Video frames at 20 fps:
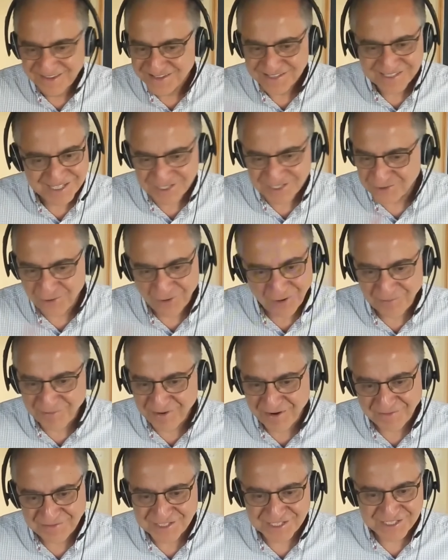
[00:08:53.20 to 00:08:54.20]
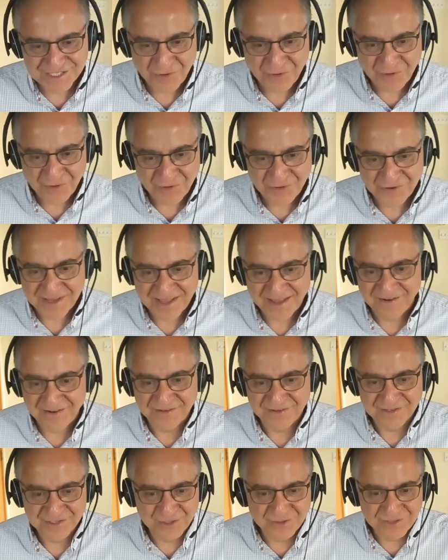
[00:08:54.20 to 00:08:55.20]
Says quantum gravity says, no, you
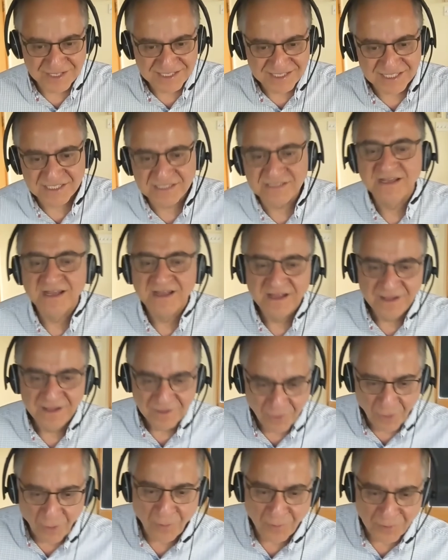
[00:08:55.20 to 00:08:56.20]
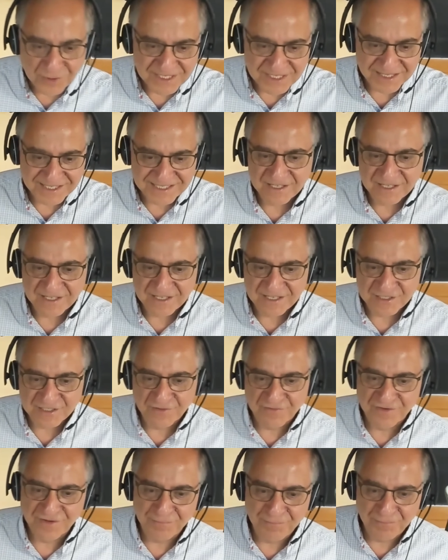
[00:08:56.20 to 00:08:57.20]
cannot. So this is almost at the
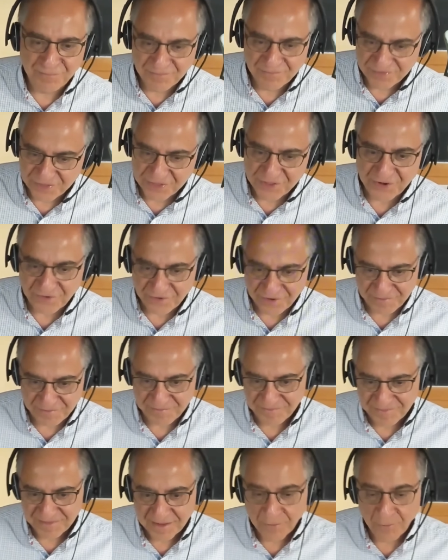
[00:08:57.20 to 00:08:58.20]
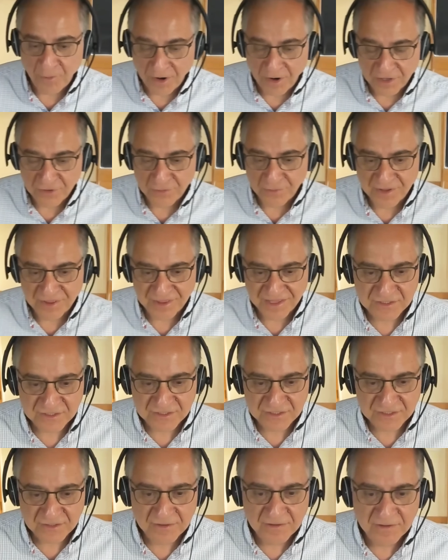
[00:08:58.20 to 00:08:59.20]
status of a theorem. Why do we
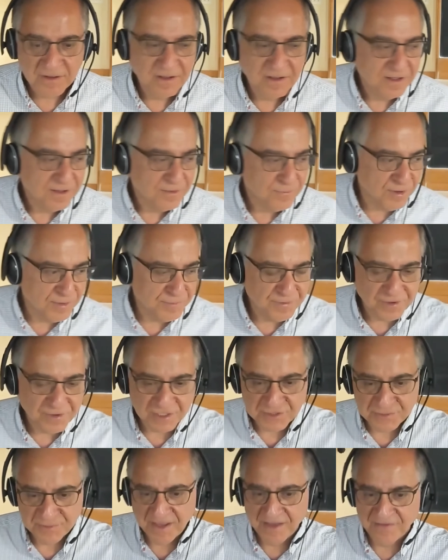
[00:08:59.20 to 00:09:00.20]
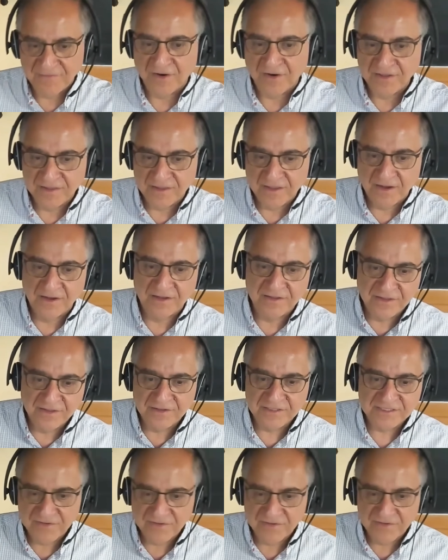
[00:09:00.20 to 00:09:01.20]
think so? Well, because we have
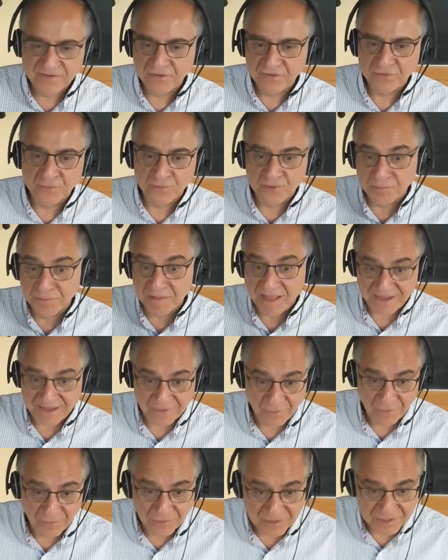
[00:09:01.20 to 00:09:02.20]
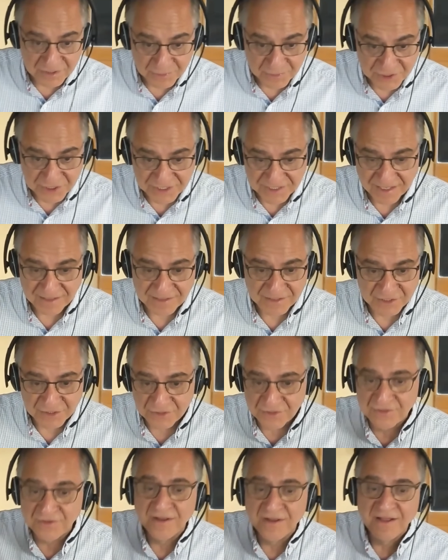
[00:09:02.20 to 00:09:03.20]
ideas having to do with black holes, which
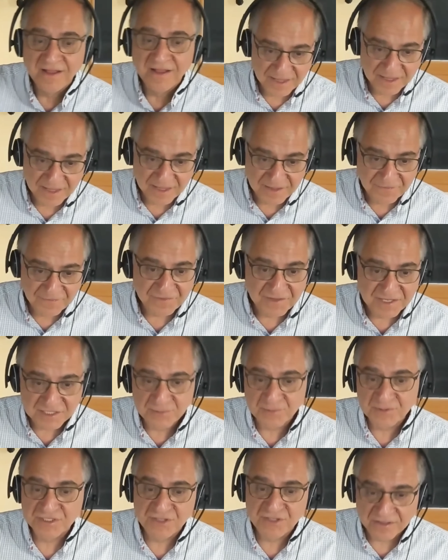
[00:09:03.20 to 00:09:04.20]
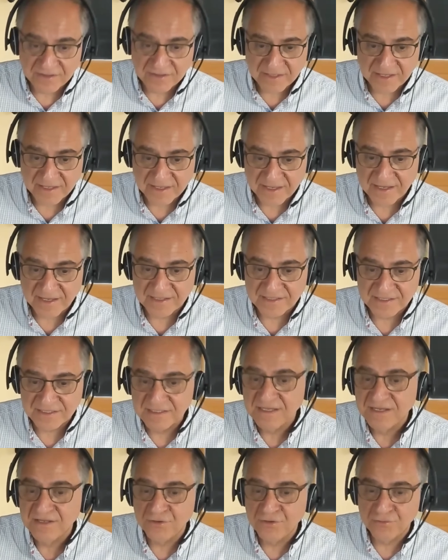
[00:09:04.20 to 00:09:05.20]
tells you that if this was the
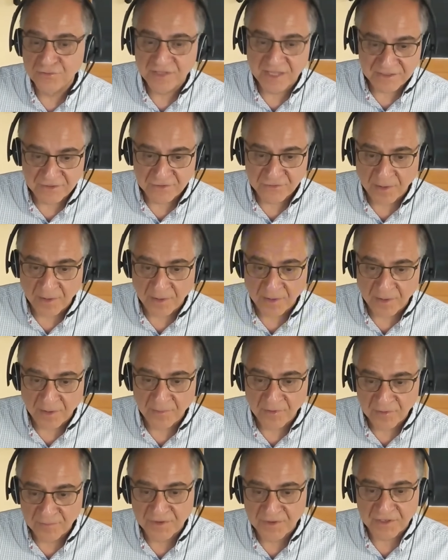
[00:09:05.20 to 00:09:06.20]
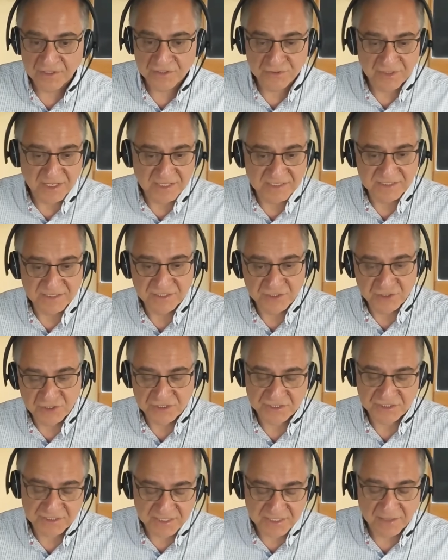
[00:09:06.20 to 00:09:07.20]
case, you would get into trouble because you can
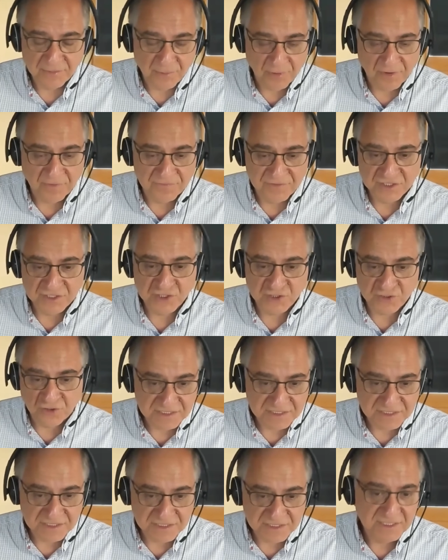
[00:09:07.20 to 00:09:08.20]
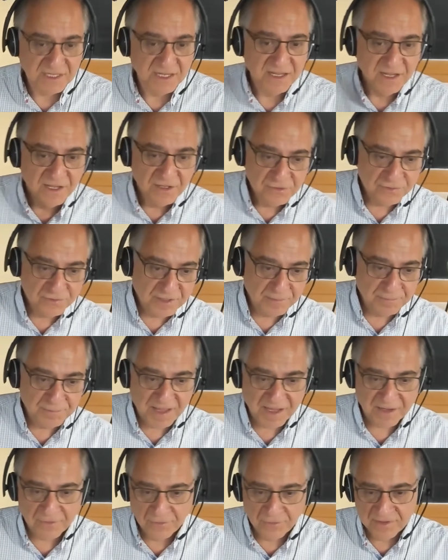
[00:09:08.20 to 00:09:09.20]
send one of these charges to the
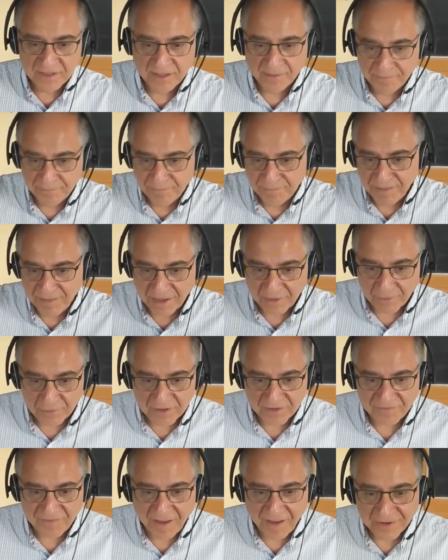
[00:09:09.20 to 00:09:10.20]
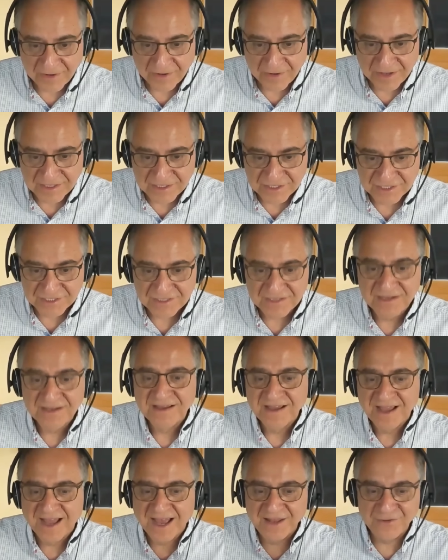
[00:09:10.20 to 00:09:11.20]
black hole and black hole evaporates
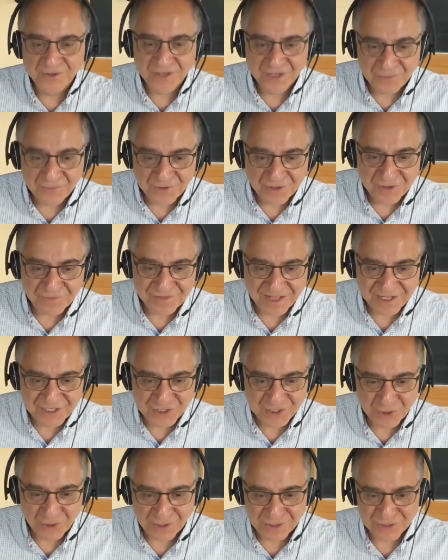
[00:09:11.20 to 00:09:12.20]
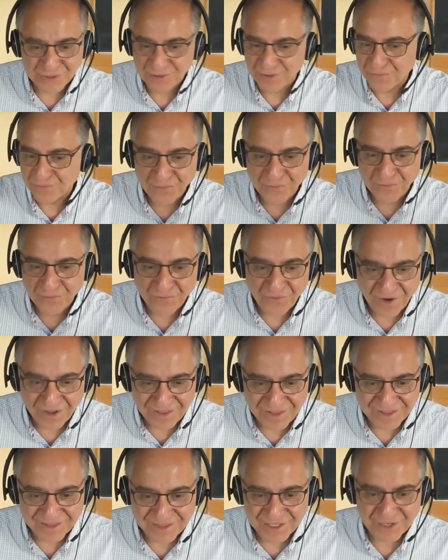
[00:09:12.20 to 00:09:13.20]
and you get rid of that charge. So therefore you
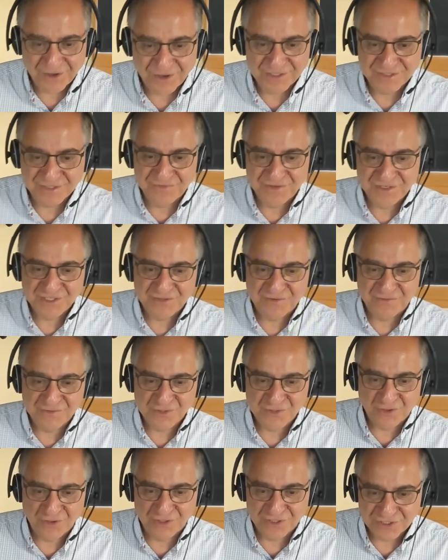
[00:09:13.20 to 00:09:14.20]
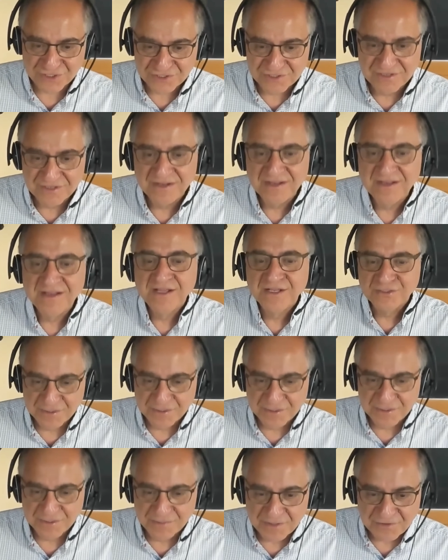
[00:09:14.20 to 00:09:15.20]
violate the conservation of charge.
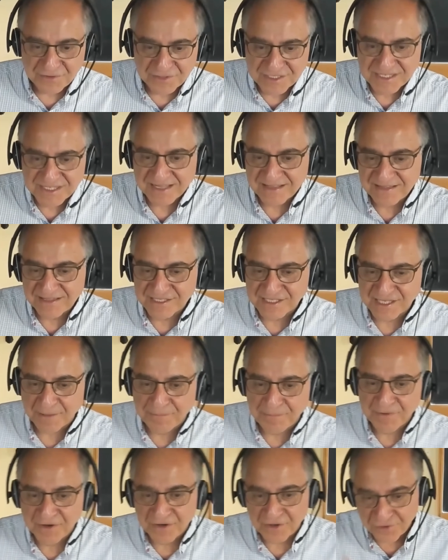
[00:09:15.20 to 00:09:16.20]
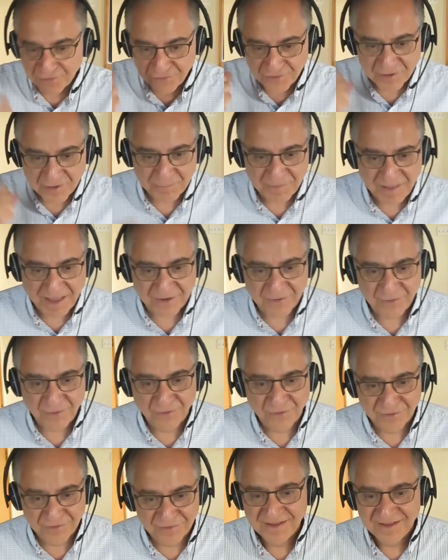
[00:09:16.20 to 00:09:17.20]
So symmetries get disappear through the black
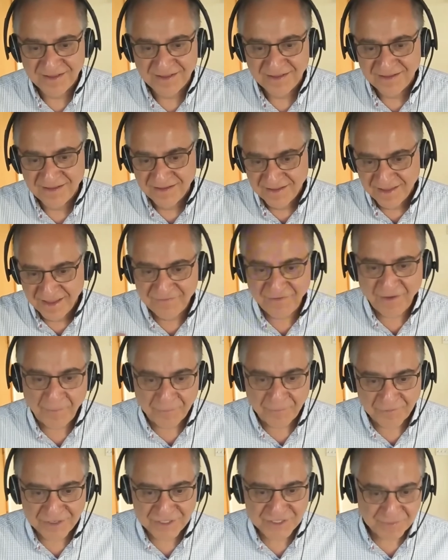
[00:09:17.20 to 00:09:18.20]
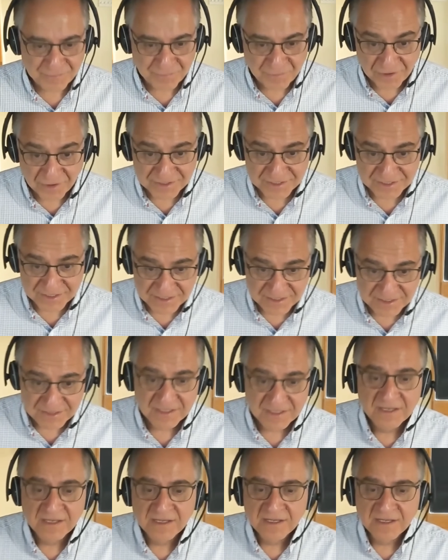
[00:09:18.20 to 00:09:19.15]
hole evaporation process.